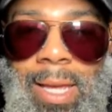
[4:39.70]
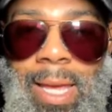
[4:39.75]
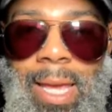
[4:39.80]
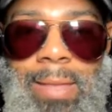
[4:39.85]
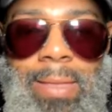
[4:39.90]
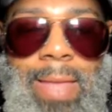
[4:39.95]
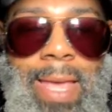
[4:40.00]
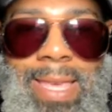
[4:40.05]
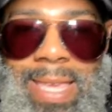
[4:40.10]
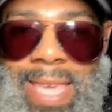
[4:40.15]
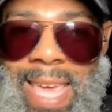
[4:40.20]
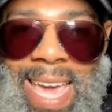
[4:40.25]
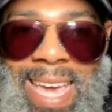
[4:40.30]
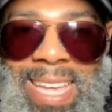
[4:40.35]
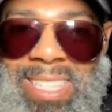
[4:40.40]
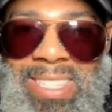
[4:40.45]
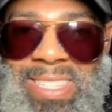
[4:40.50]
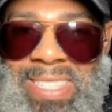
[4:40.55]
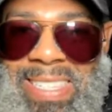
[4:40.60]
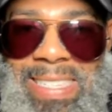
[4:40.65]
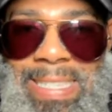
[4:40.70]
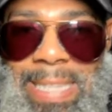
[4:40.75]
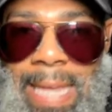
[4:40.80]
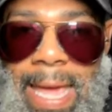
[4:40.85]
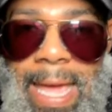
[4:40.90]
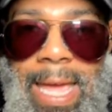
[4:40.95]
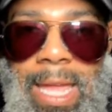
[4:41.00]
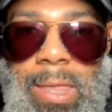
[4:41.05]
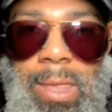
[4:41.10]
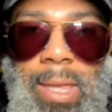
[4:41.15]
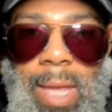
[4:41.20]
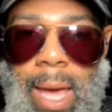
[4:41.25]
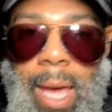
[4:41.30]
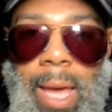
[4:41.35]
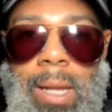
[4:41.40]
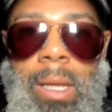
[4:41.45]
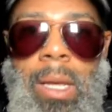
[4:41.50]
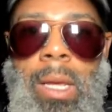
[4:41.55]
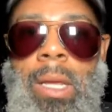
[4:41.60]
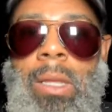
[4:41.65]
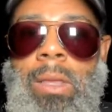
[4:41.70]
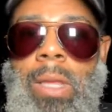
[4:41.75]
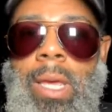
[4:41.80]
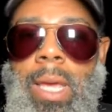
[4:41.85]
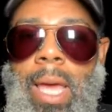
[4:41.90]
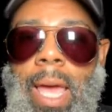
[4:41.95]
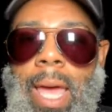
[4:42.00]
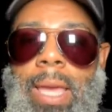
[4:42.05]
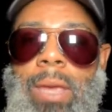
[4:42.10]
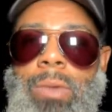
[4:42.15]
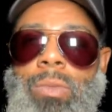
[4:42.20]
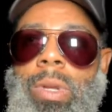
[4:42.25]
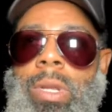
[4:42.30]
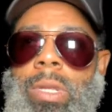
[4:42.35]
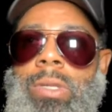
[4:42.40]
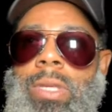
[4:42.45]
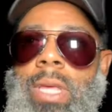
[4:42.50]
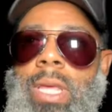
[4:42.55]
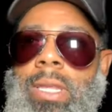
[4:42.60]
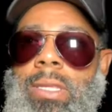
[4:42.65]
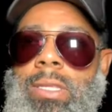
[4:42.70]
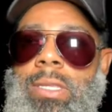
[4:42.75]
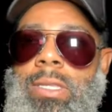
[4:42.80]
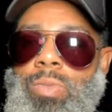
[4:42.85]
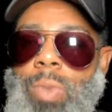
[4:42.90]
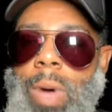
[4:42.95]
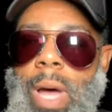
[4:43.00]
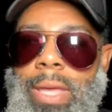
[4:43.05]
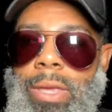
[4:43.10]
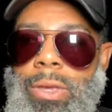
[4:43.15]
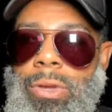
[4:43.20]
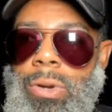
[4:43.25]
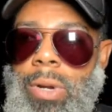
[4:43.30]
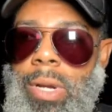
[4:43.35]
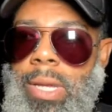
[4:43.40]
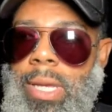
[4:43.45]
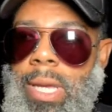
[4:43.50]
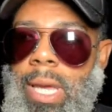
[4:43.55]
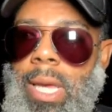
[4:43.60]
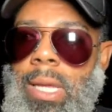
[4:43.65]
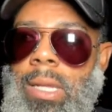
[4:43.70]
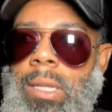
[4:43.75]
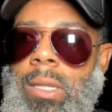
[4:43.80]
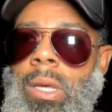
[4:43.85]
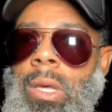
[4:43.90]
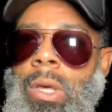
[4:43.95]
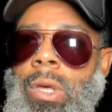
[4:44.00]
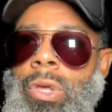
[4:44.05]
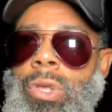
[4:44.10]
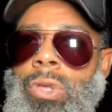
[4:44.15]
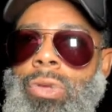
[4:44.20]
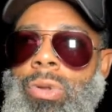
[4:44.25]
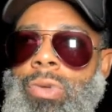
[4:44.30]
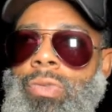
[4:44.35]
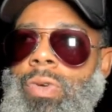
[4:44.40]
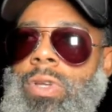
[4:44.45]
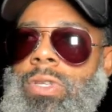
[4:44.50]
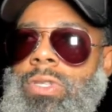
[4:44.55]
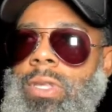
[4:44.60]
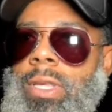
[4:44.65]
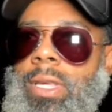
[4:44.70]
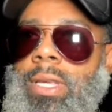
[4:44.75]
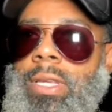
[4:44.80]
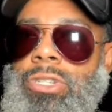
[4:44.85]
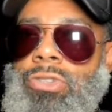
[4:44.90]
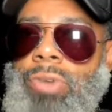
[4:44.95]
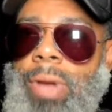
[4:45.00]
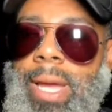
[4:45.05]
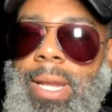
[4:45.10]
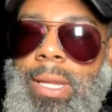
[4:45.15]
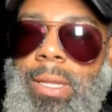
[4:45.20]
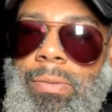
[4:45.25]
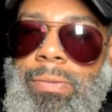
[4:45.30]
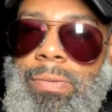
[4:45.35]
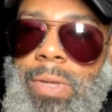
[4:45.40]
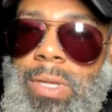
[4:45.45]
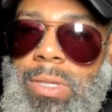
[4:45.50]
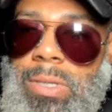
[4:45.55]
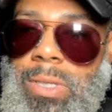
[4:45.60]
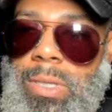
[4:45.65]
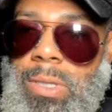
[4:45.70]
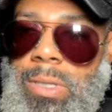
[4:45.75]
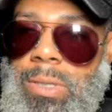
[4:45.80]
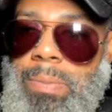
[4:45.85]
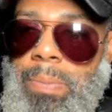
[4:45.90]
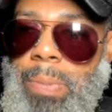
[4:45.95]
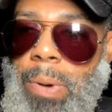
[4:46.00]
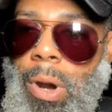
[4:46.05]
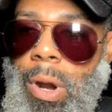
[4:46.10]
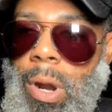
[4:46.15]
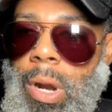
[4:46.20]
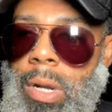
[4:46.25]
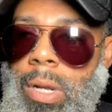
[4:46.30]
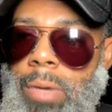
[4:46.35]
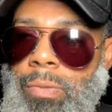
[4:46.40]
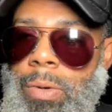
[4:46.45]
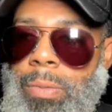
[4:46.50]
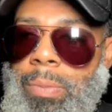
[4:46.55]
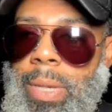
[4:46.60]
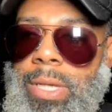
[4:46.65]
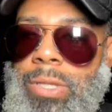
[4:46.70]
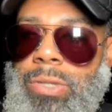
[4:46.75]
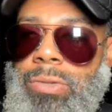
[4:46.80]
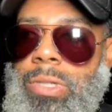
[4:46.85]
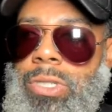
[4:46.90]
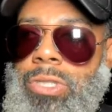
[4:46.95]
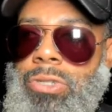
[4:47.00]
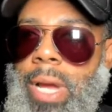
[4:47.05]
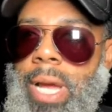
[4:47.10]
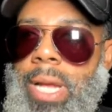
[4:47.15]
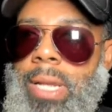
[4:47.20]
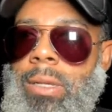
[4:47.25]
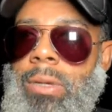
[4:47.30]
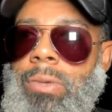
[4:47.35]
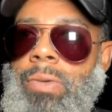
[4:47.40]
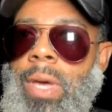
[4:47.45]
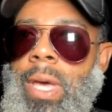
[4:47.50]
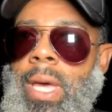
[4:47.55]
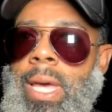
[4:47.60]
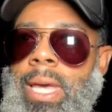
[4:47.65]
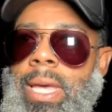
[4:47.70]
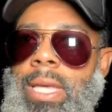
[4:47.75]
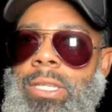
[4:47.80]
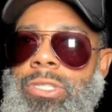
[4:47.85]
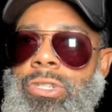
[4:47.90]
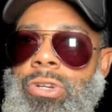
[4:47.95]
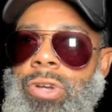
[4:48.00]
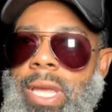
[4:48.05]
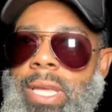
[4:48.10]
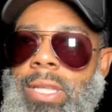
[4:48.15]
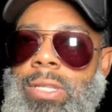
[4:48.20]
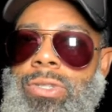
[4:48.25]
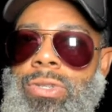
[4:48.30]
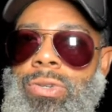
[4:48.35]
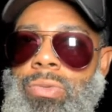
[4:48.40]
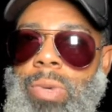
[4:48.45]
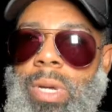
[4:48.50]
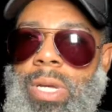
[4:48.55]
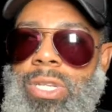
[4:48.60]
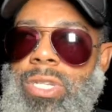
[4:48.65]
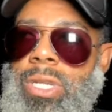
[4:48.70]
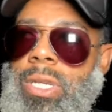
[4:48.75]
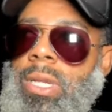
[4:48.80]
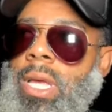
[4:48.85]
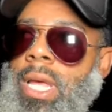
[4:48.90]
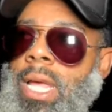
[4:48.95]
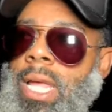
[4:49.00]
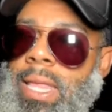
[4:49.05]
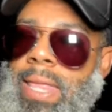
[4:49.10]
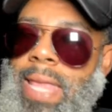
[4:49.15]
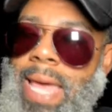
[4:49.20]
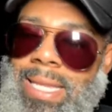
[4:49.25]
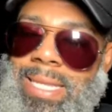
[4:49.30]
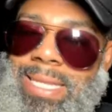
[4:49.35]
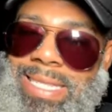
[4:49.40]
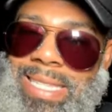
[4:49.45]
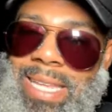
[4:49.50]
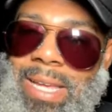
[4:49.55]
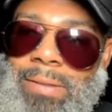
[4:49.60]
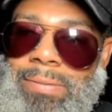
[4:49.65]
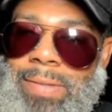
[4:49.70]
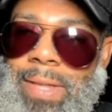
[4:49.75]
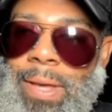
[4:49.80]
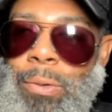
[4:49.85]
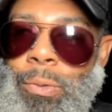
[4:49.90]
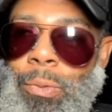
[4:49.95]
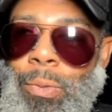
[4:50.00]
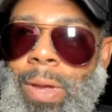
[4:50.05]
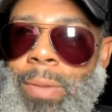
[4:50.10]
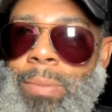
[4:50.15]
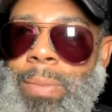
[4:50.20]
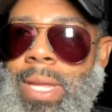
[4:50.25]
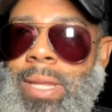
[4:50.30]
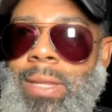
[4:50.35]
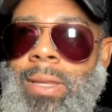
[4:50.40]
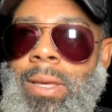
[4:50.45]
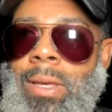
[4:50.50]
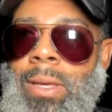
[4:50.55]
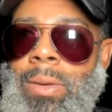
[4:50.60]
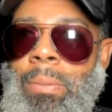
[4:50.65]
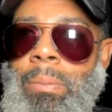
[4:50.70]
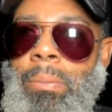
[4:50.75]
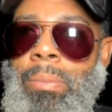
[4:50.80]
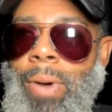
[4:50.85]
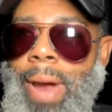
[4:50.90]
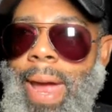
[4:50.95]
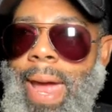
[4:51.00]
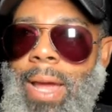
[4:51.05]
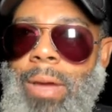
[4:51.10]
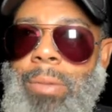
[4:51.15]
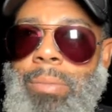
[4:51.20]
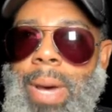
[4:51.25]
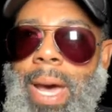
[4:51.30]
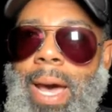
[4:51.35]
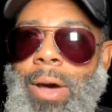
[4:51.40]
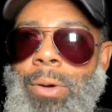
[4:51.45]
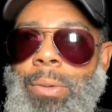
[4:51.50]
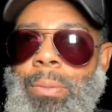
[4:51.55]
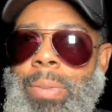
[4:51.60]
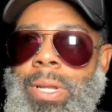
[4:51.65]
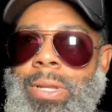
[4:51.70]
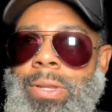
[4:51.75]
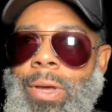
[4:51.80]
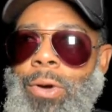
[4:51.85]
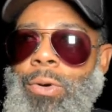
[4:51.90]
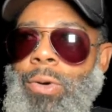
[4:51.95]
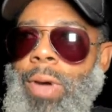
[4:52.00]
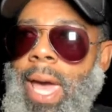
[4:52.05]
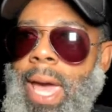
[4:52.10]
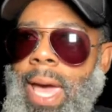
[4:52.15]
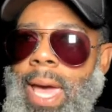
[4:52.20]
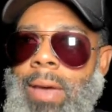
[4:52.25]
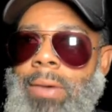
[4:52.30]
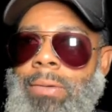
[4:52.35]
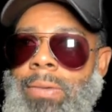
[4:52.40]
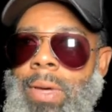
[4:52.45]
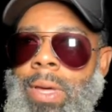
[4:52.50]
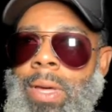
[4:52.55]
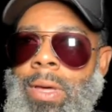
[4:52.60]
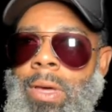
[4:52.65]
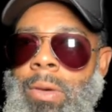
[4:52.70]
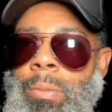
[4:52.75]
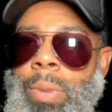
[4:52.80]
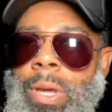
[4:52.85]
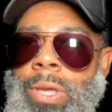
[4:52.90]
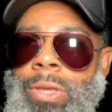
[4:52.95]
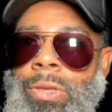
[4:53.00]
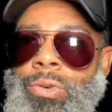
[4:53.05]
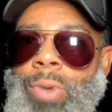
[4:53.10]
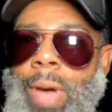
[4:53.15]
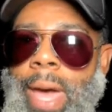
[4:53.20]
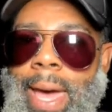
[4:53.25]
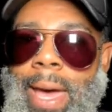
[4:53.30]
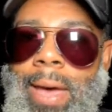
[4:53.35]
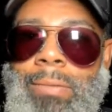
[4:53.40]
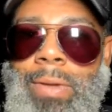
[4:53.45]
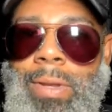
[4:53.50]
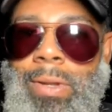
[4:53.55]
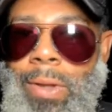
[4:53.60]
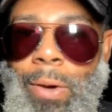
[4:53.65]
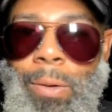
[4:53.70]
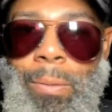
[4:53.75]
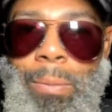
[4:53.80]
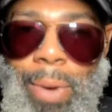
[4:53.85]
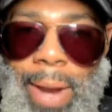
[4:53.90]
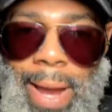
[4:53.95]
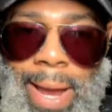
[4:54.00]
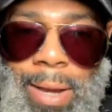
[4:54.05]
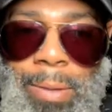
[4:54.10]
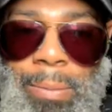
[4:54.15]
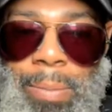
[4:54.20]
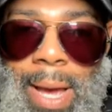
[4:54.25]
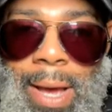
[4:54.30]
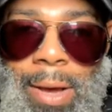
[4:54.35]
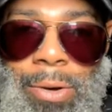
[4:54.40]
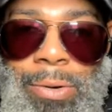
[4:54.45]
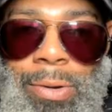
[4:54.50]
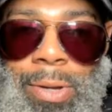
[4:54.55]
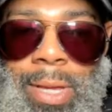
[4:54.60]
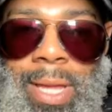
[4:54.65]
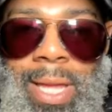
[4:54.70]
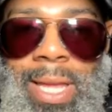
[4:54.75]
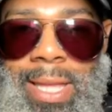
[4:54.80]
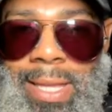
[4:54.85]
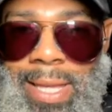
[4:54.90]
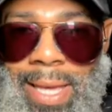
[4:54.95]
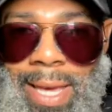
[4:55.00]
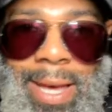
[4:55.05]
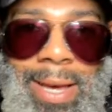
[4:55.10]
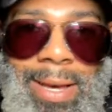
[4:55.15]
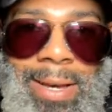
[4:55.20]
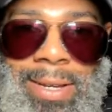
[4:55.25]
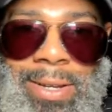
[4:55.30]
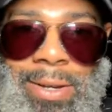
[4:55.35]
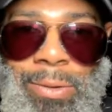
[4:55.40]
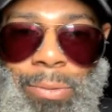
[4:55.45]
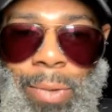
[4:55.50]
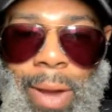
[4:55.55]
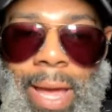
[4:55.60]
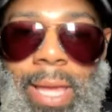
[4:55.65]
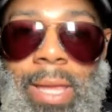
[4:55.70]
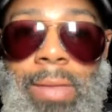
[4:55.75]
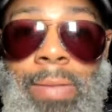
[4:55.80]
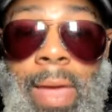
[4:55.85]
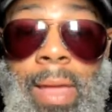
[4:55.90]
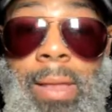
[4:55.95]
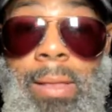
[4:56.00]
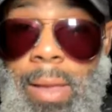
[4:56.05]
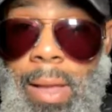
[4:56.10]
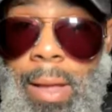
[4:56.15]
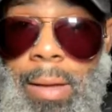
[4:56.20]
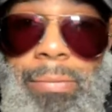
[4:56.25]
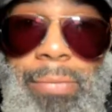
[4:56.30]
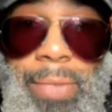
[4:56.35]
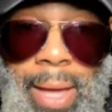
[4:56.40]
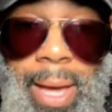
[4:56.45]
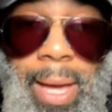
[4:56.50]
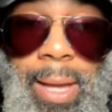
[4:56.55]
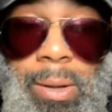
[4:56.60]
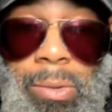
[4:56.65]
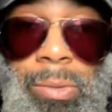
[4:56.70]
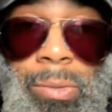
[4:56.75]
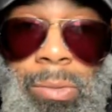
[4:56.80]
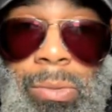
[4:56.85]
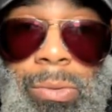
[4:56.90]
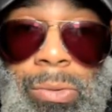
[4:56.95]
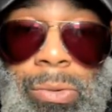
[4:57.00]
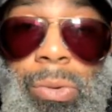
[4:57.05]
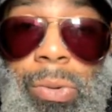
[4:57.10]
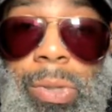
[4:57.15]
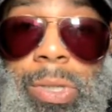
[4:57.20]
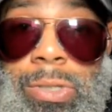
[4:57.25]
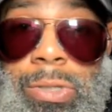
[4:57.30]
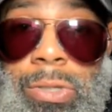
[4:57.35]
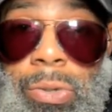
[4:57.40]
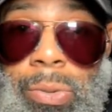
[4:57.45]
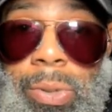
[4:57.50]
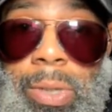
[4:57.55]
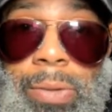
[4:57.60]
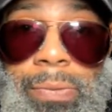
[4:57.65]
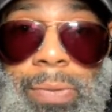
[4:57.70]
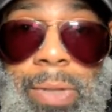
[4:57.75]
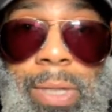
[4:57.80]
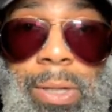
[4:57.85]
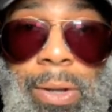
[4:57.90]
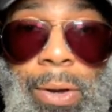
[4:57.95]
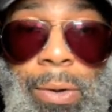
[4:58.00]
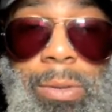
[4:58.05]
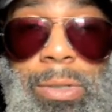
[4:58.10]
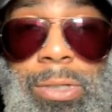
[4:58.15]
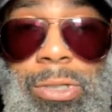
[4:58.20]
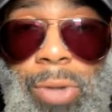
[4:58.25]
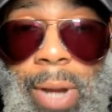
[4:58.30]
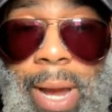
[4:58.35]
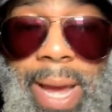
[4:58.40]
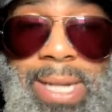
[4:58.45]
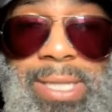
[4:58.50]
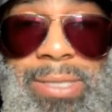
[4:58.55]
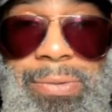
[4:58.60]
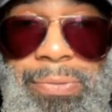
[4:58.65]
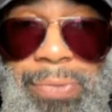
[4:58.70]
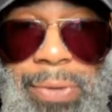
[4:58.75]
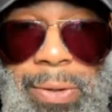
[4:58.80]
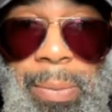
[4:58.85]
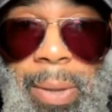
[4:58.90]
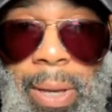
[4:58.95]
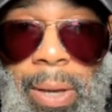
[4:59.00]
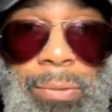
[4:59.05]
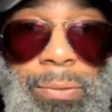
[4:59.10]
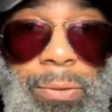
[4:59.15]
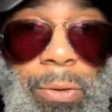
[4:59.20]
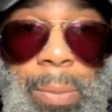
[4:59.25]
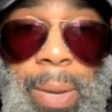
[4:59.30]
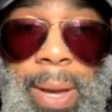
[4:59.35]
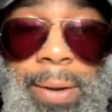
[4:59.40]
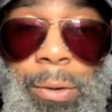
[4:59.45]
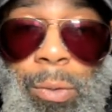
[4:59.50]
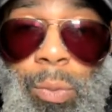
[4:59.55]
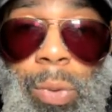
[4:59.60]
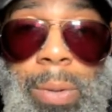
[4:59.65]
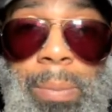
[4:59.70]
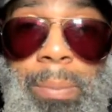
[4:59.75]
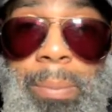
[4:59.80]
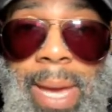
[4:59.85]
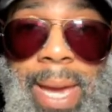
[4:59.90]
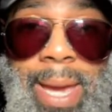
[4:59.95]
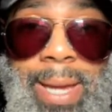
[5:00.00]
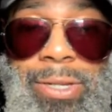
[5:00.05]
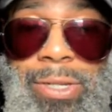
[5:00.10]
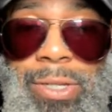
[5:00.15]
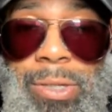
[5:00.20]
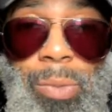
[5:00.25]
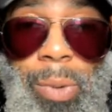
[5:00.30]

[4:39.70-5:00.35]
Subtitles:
and they can't stand that. They hate when, and this is why you're again universally attractive. This is part of what makes you attractive, is your intuition. That stuff that women brag about but don't have, but you have and don't brag about. Yeah, right. They love that. You intuitively know a trash female no matter what mask she